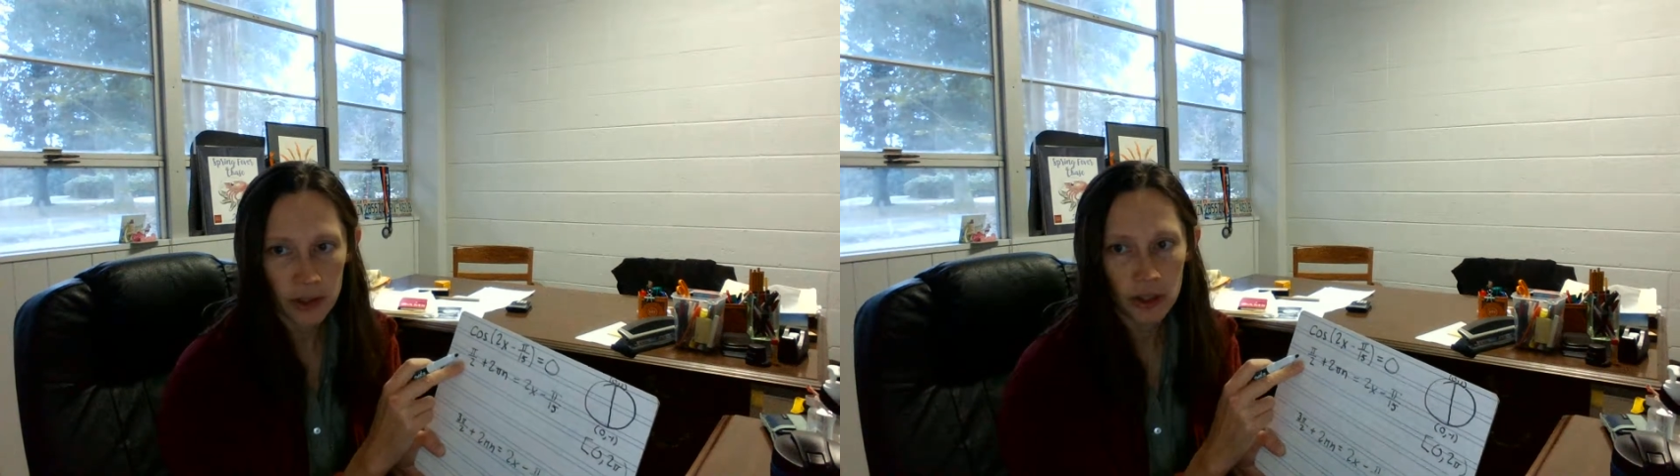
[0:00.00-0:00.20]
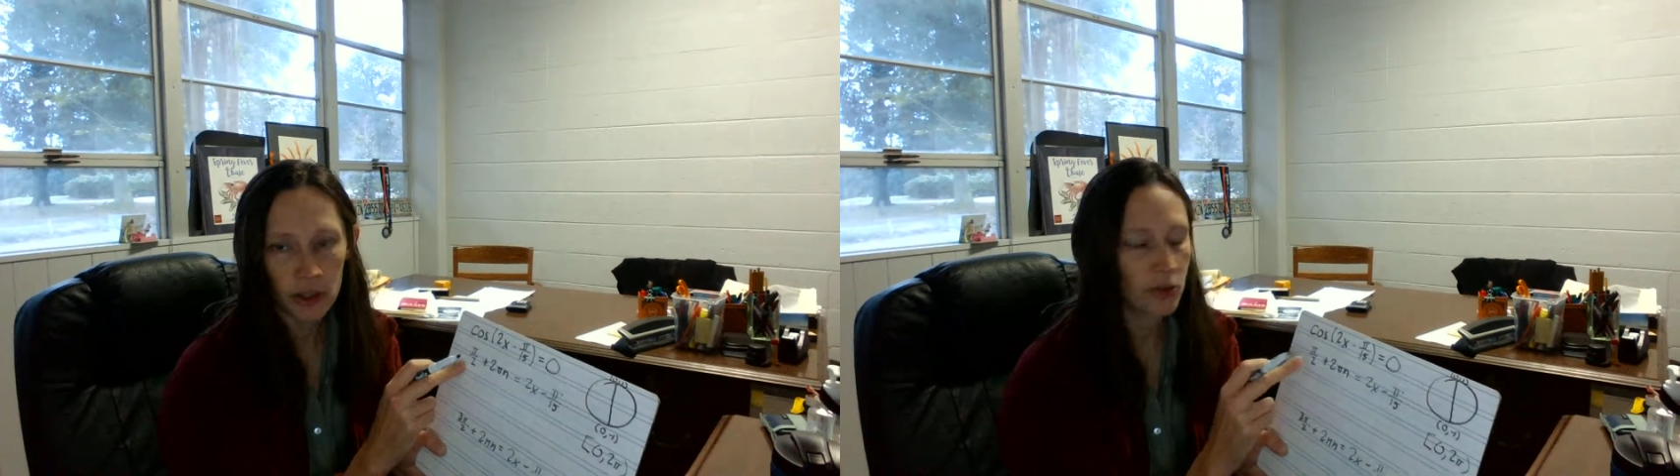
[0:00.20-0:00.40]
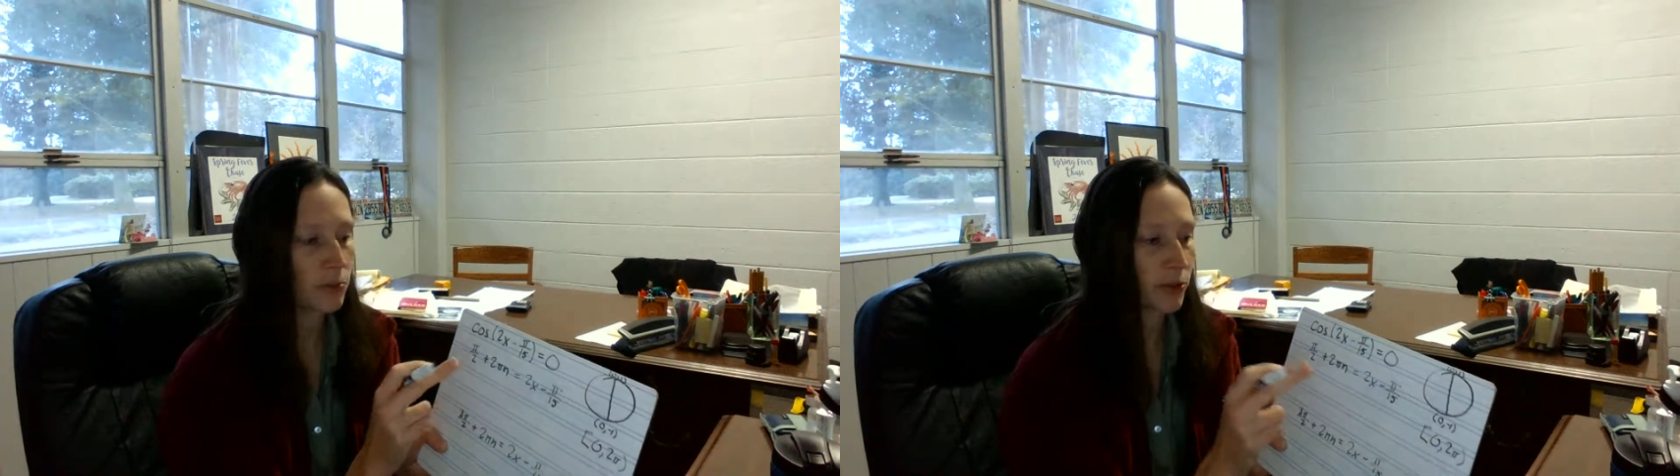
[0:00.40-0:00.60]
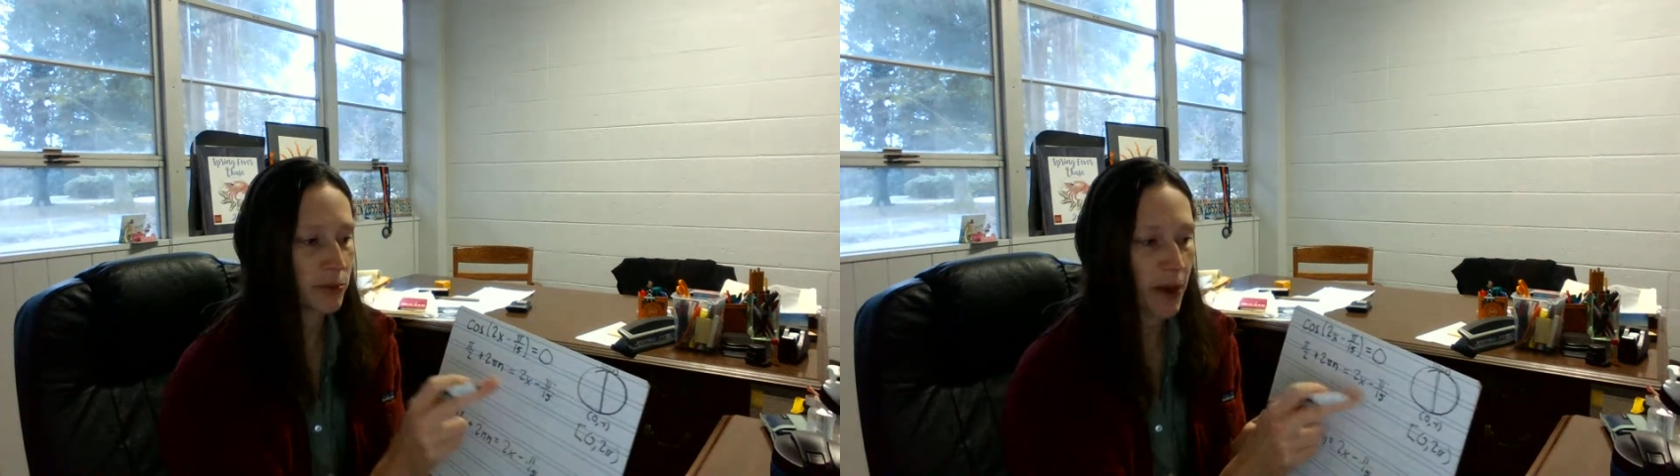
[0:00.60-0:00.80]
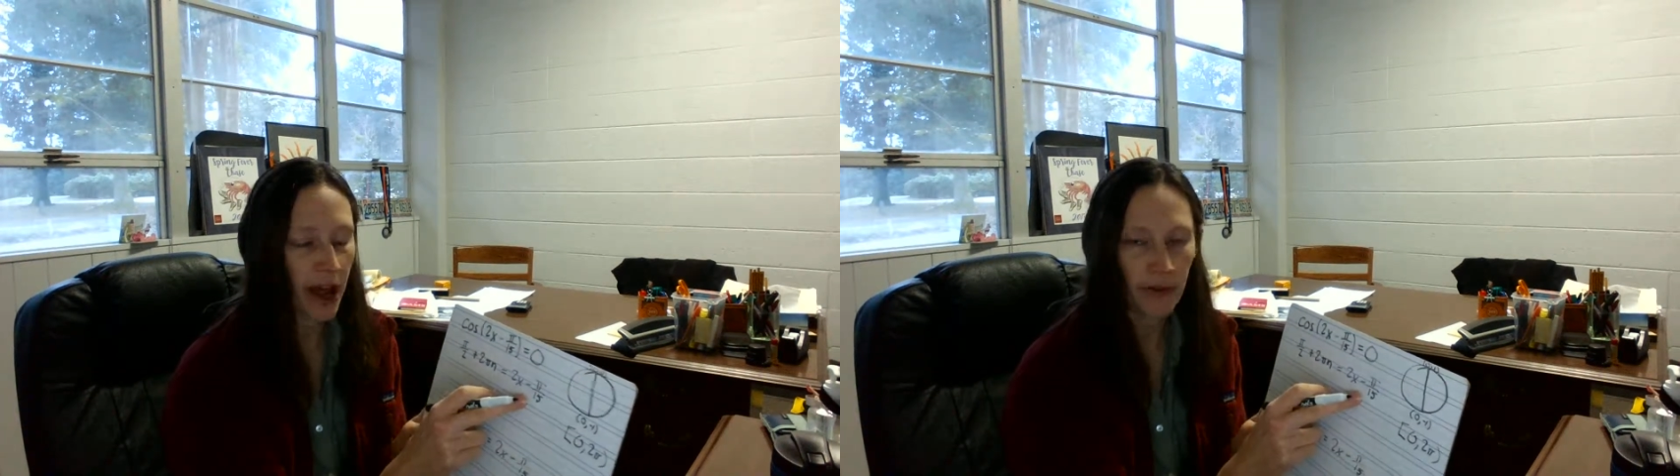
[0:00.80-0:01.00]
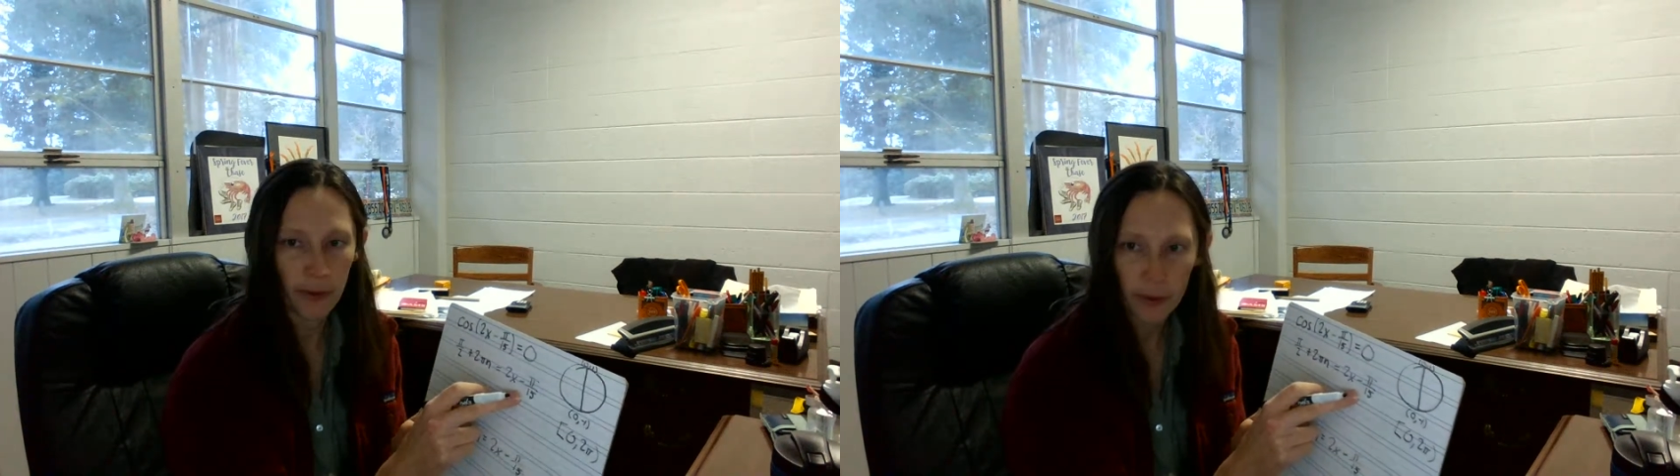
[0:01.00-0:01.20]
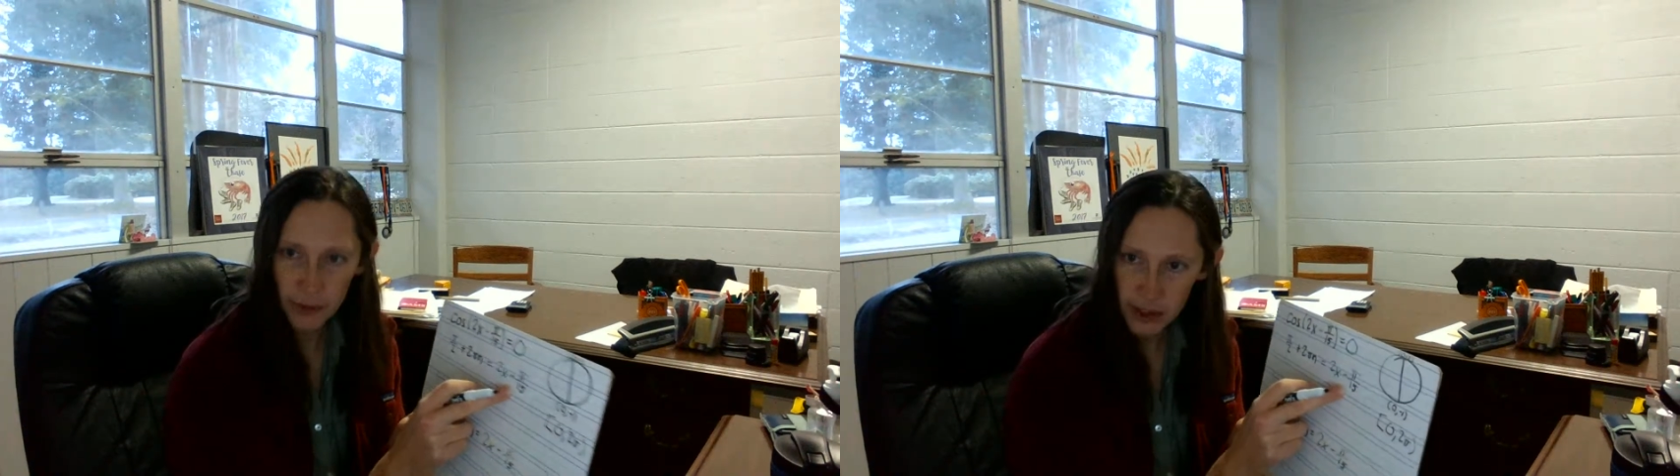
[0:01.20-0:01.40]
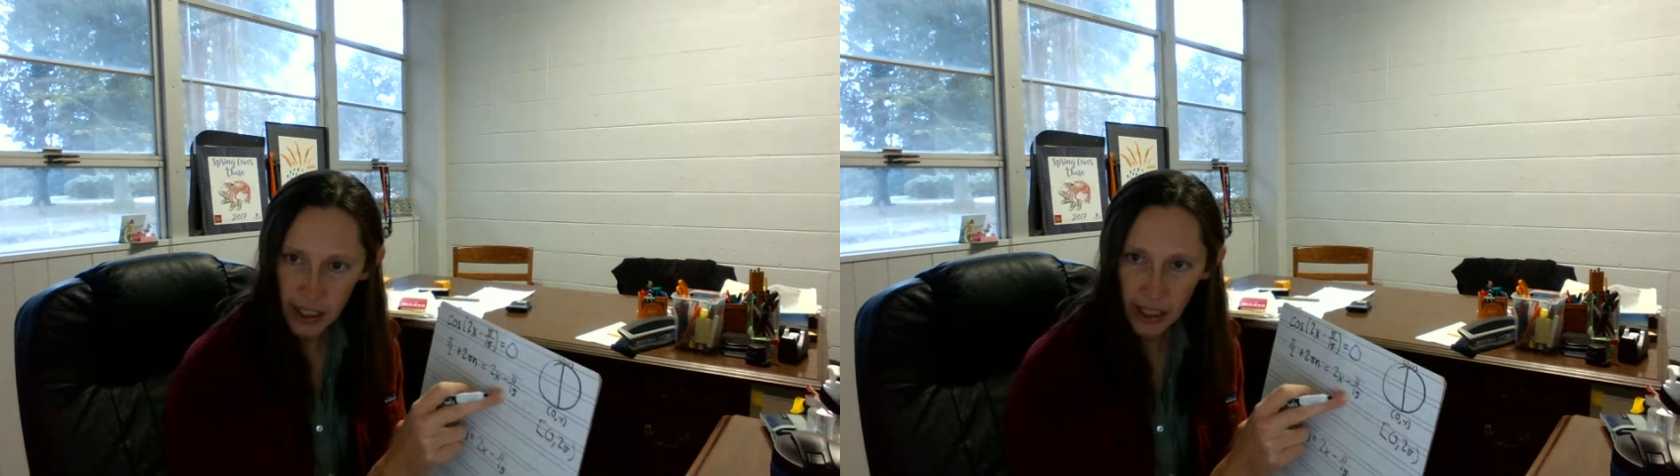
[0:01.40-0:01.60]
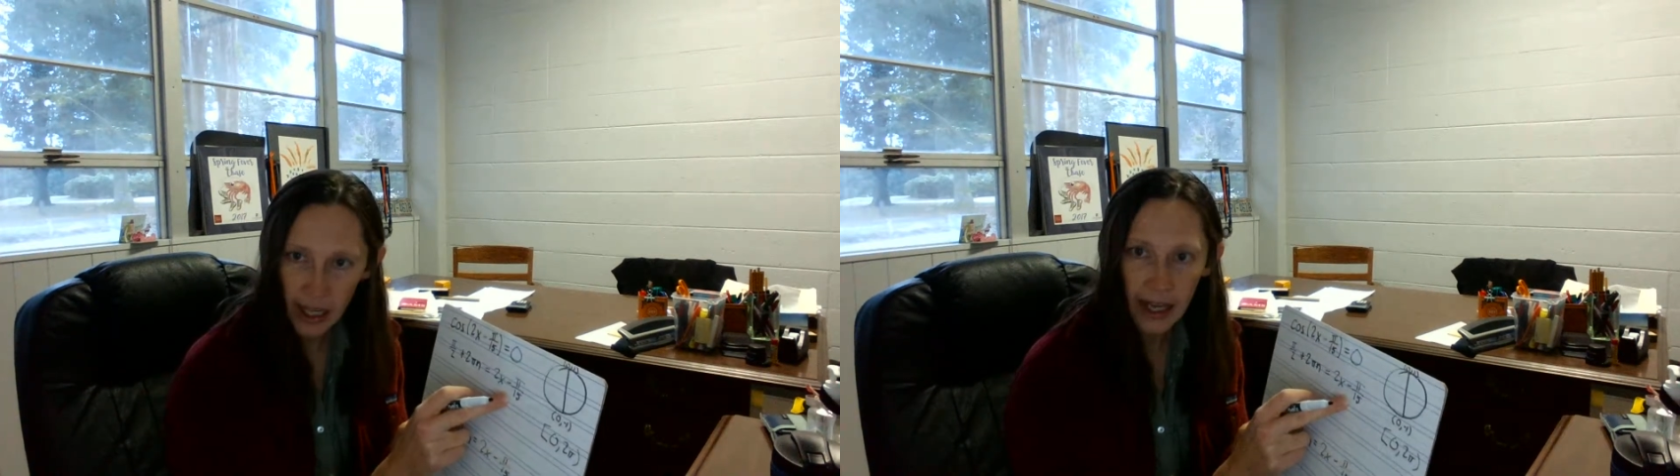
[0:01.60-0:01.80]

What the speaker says: 2 plus pi over 15,